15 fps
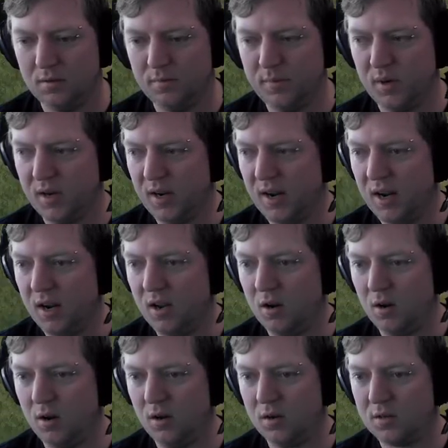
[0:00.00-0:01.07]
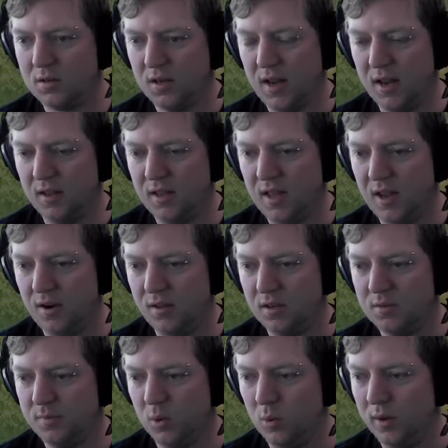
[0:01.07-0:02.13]
but I honestly don't care at
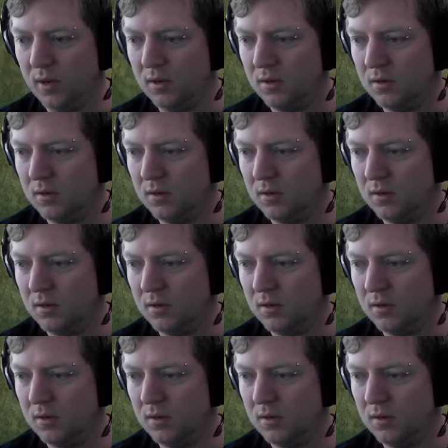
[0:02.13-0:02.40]
this point.